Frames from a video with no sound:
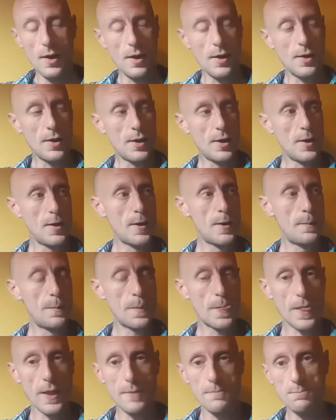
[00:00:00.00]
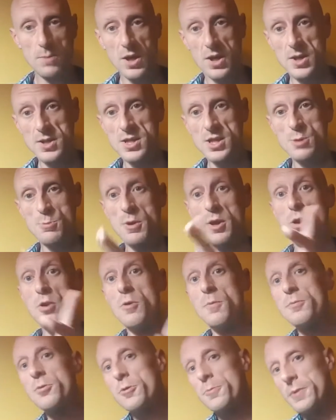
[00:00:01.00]
Because there's been a
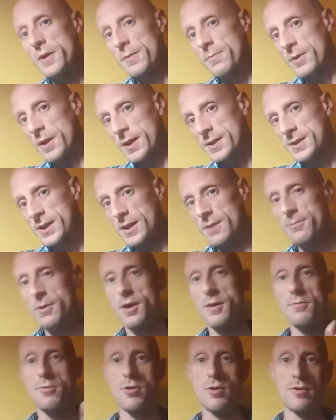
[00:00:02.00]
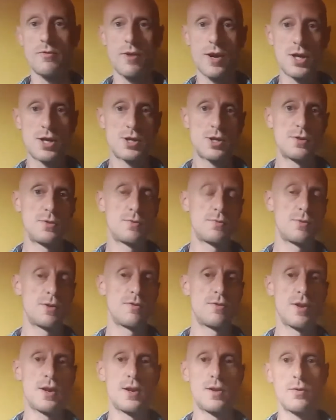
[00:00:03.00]
number of people asking about motivation
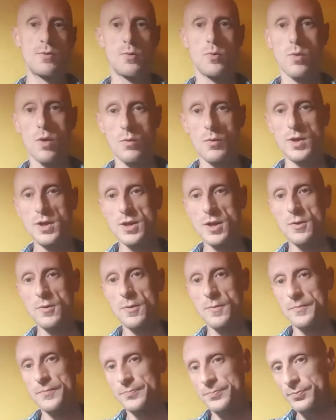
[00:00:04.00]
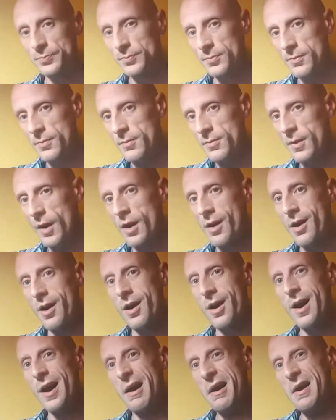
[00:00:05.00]
within what we do.
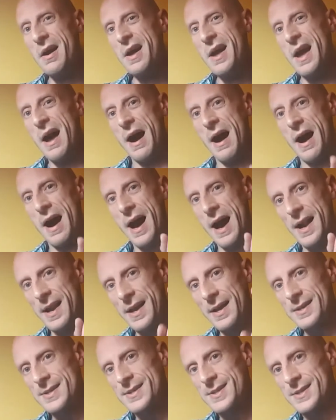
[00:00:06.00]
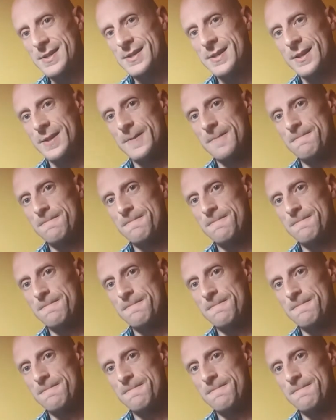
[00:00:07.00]
Alright, and it